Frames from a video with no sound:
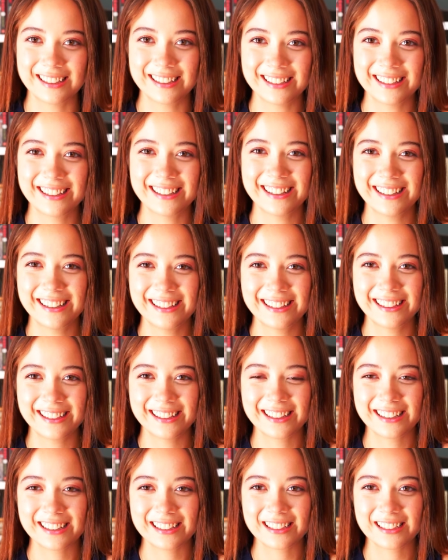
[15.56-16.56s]
You have
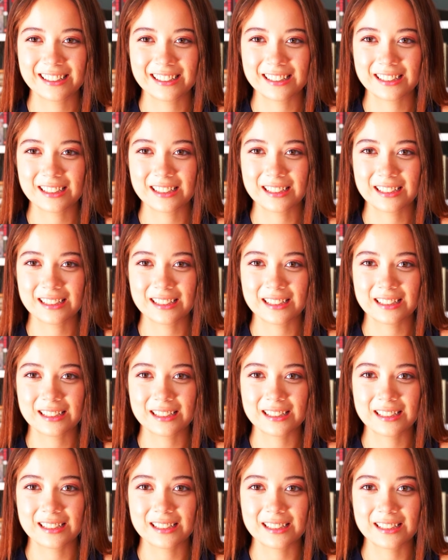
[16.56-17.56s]
your own radio
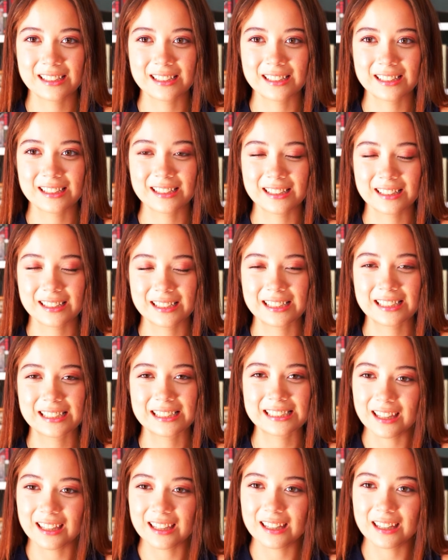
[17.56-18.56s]
show.
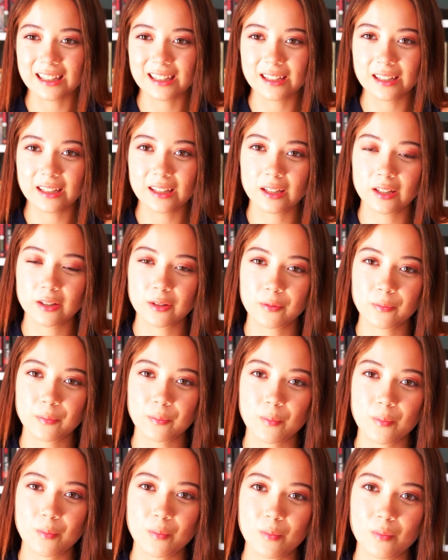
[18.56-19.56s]
What is your
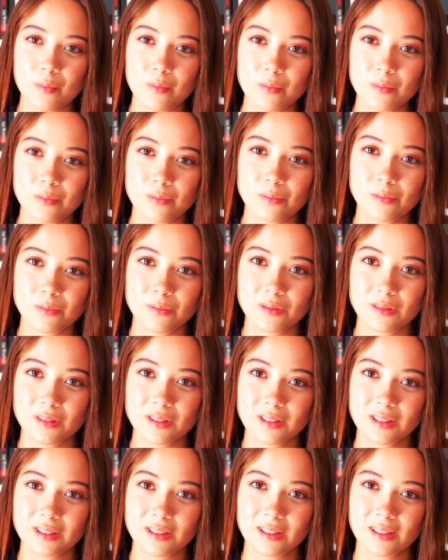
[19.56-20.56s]
favorite
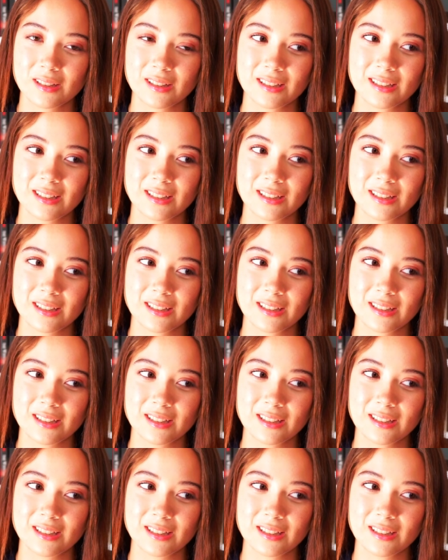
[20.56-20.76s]
job?